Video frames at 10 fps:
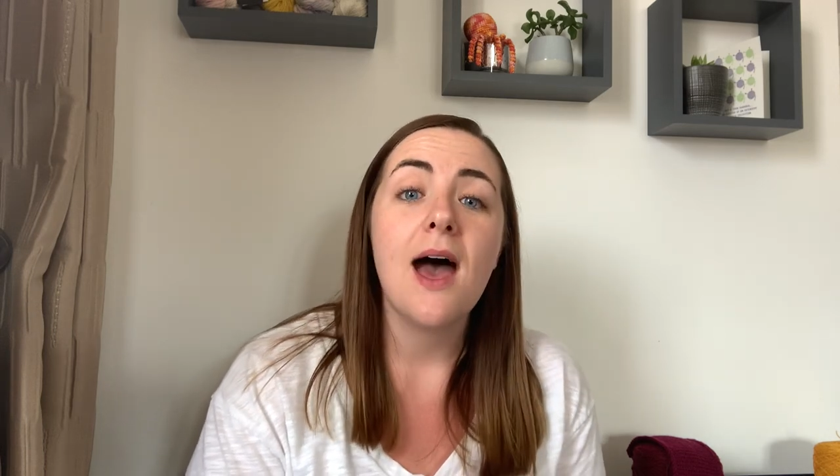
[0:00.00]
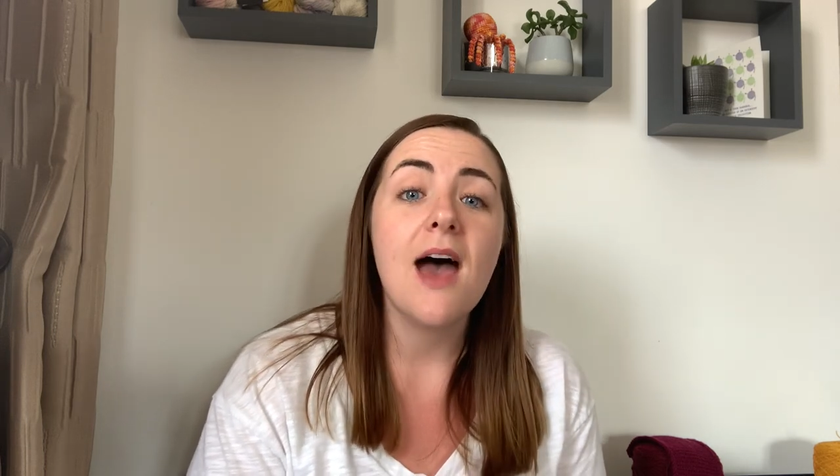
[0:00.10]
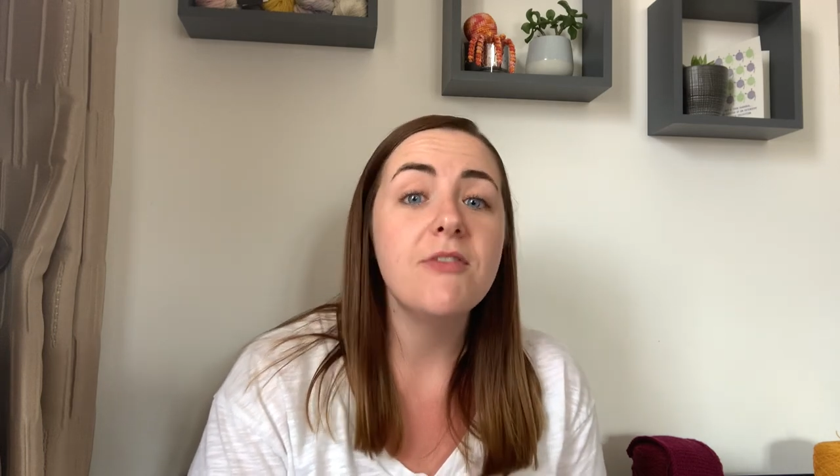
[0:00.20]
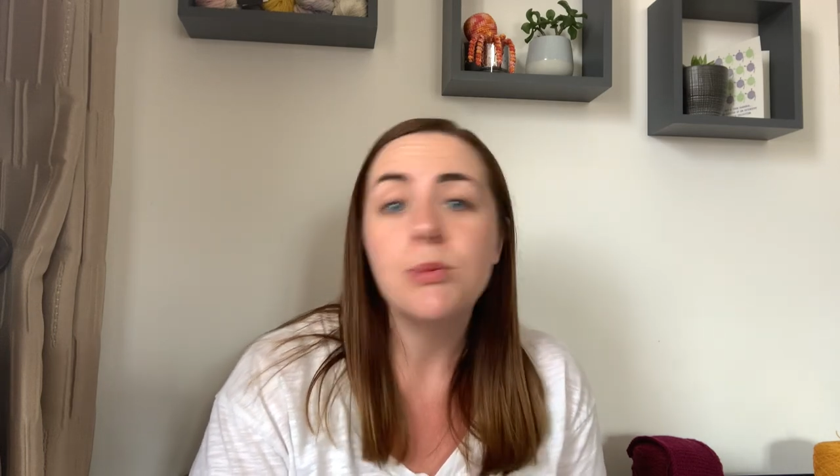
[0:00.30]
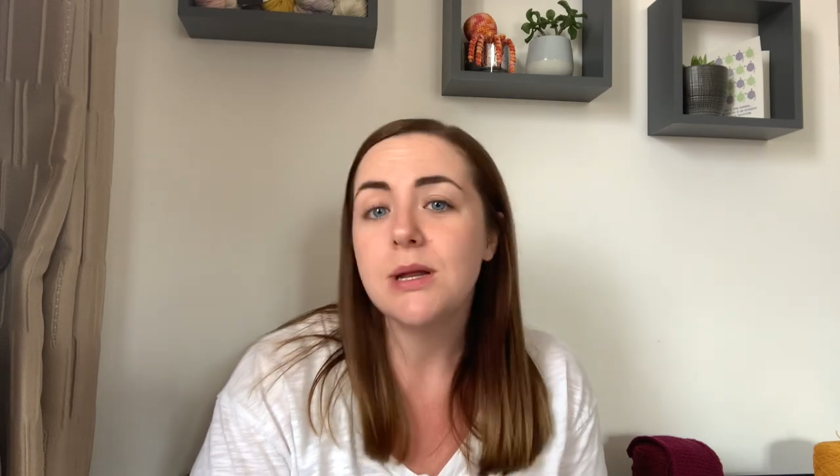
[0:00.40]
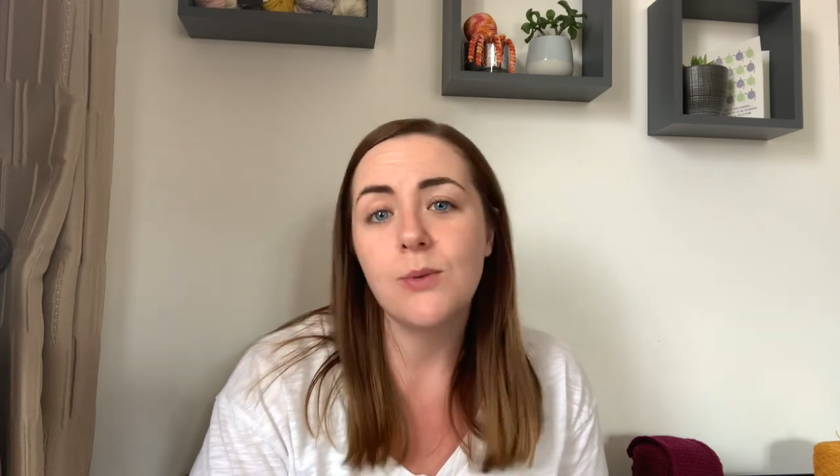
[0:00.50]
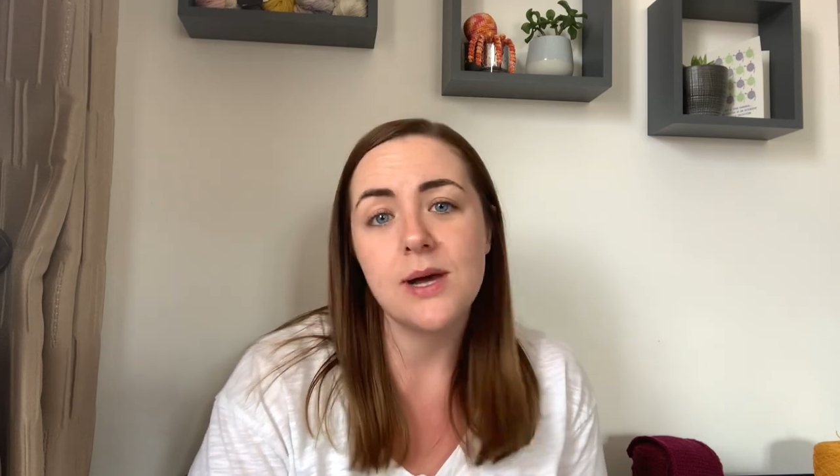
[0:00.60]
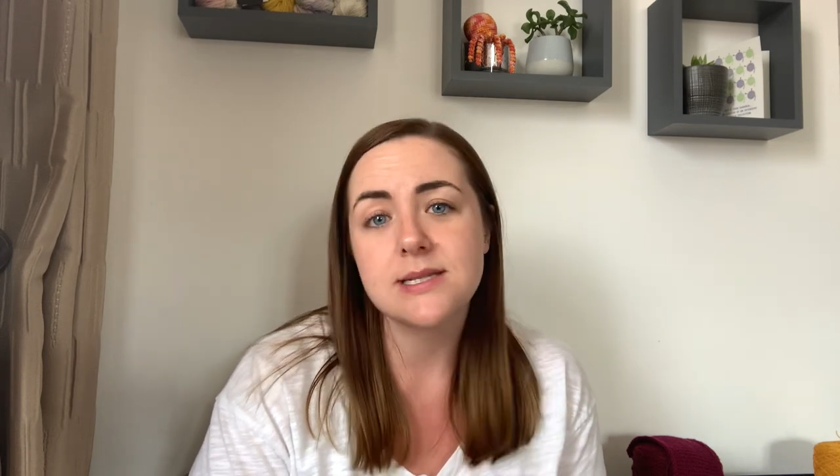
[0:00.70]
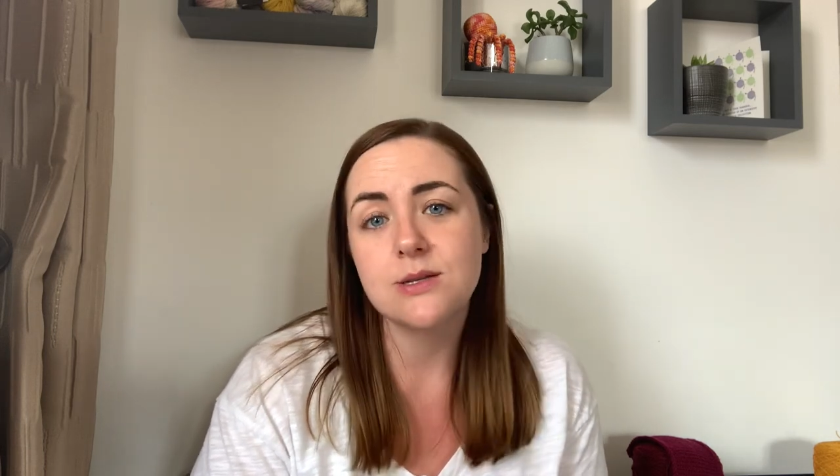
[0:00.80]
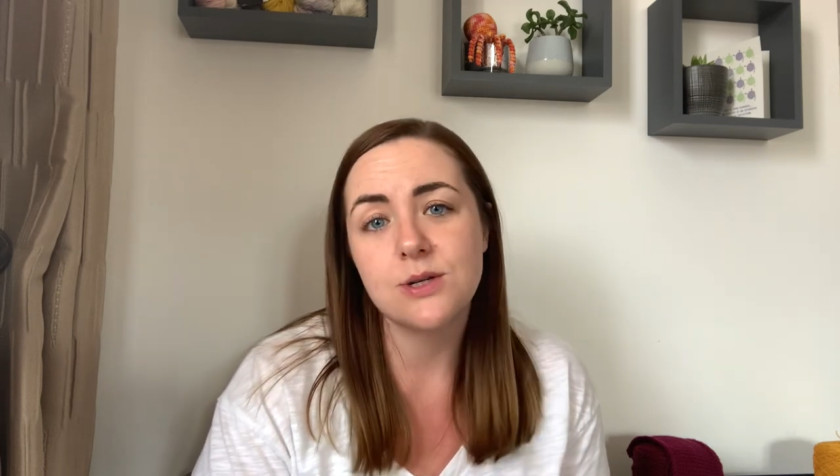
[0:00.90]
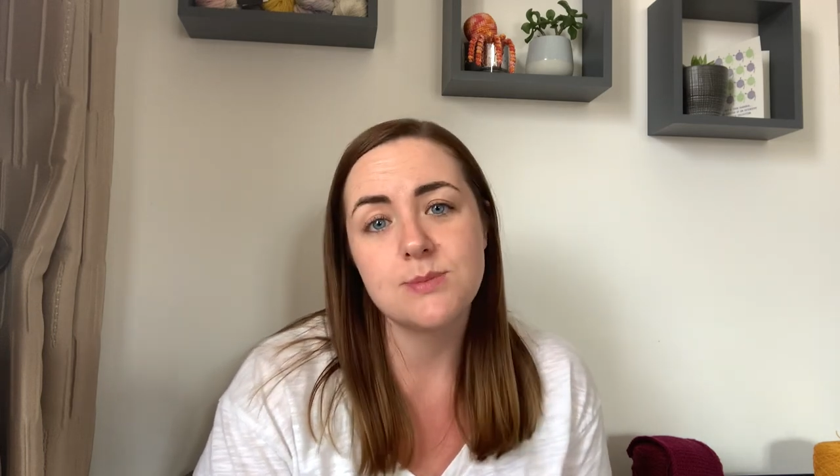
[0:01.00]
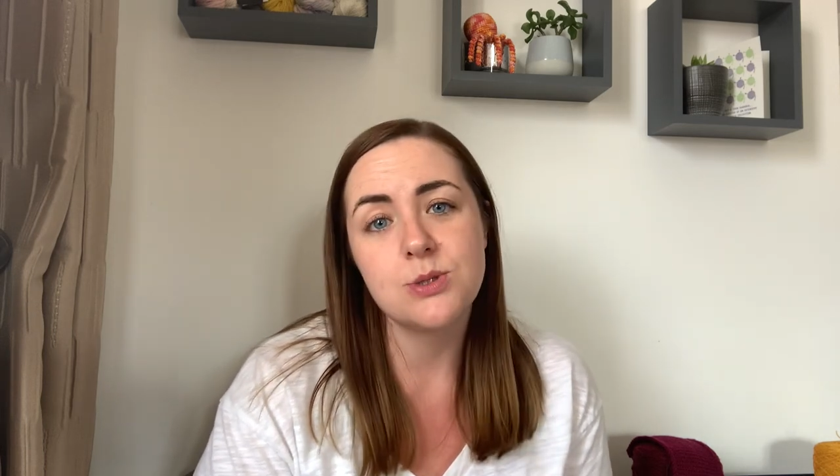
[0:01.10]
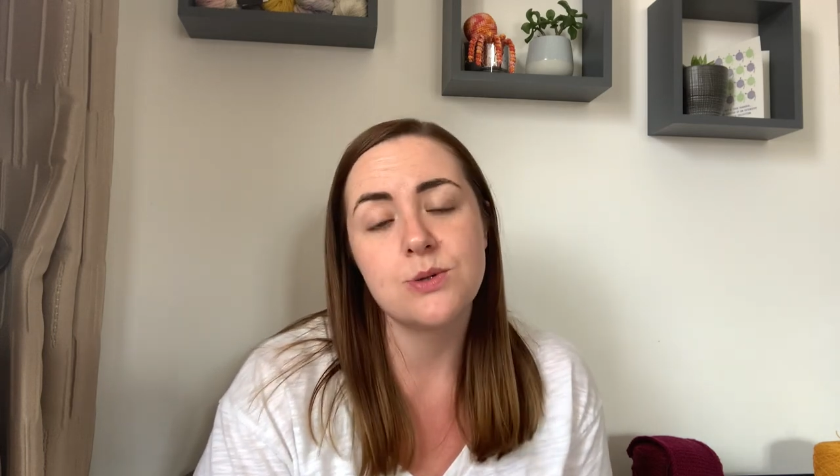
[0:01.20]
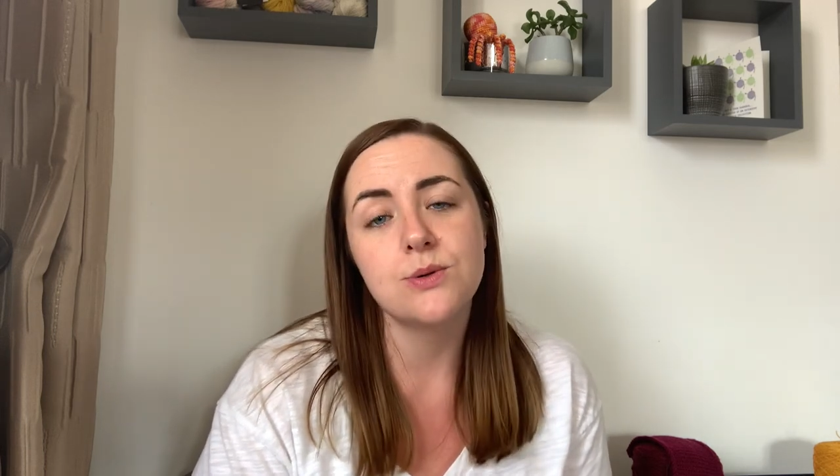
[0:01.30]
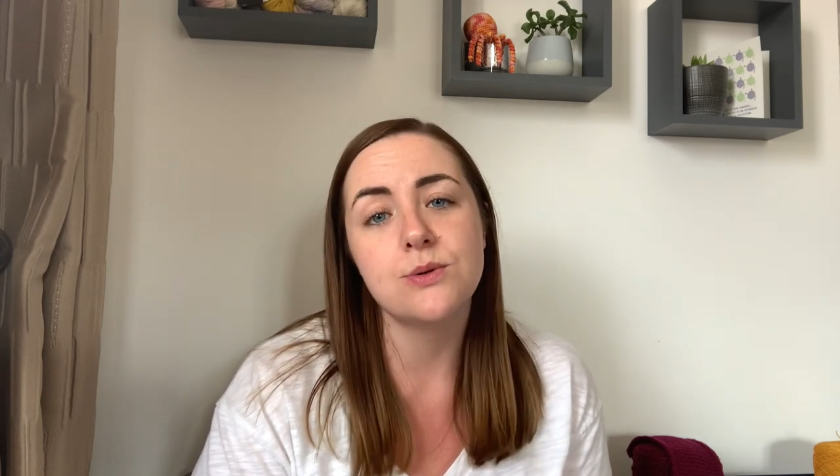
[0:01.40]
everybody that works in the
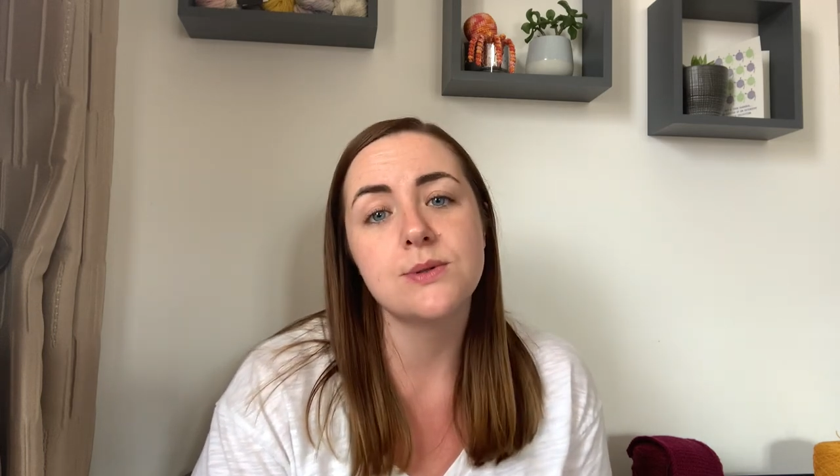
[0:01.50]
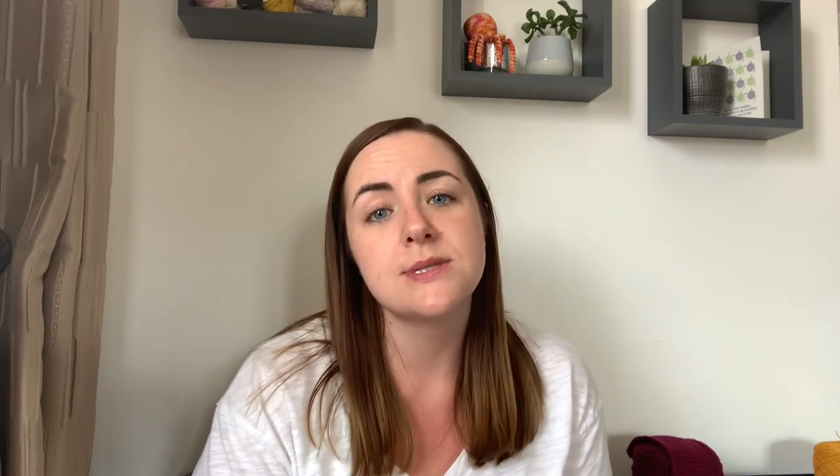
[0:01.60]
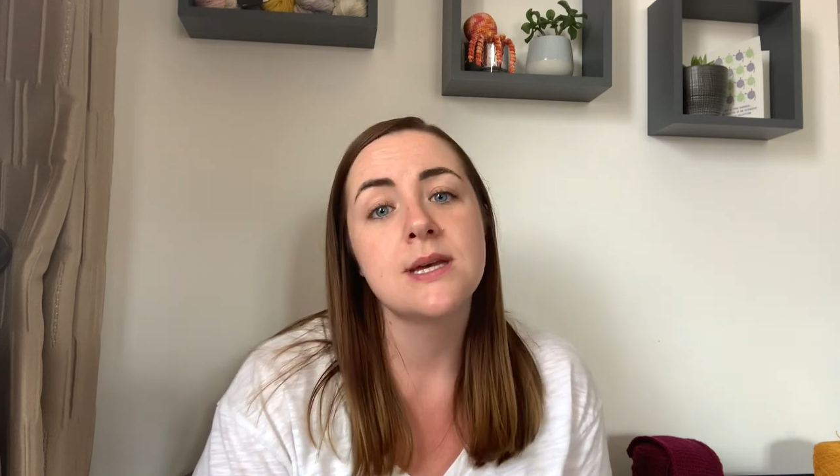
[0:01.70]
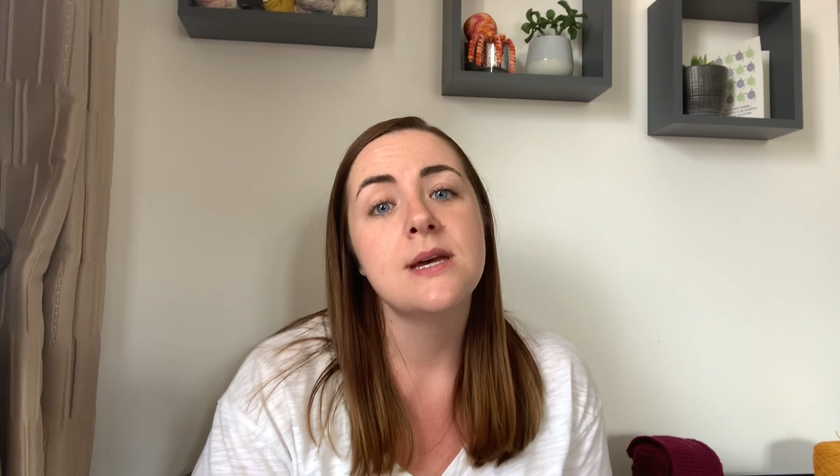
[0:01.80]
hospitals,